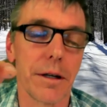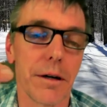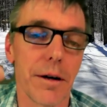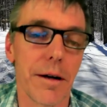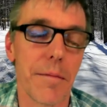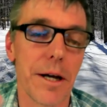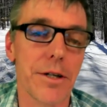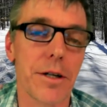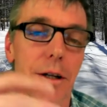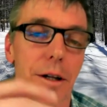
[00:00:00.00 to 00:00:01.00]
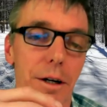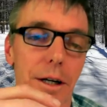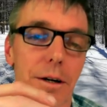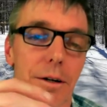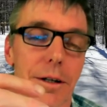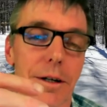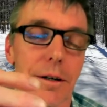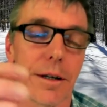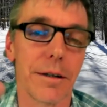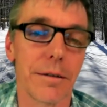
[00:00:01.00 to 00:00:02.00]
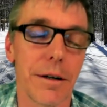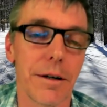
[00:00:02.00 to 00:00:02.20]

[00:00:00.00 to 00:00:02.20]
you know, I mentioned the logging earlier and our,